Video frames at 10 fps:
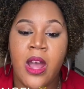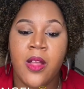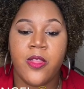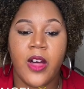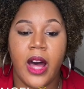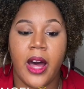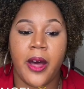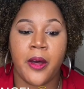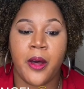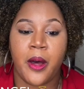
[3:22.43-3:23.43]

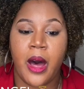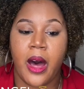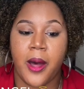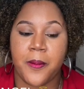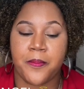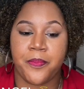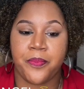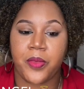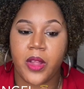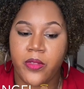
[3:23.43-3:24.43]
the
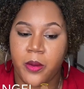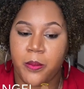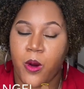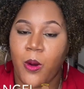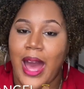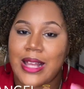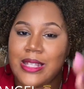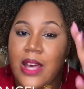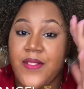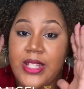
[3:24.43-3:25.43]

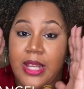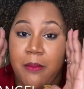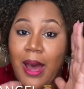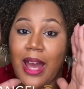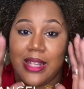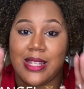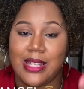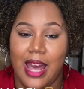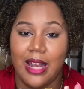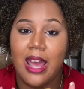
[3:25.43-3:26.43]
proactivity
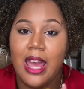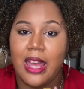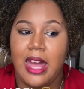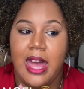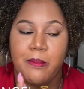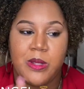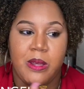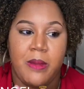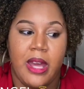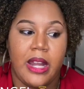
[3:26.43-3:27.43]
mindset came to
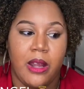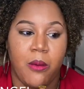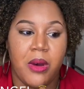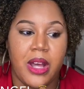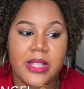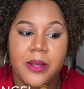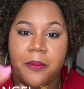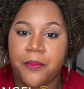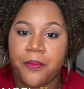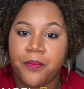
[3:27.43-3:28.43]
me and it was
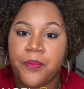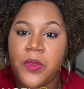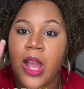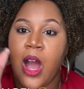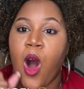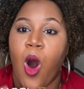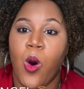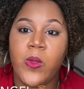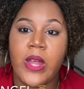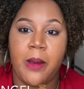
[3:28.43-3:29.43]

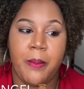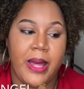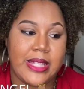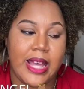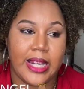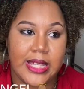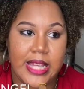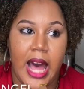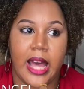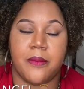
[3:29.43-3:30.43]
only a piece at a
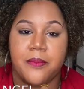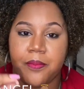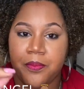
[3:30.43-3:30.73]
time.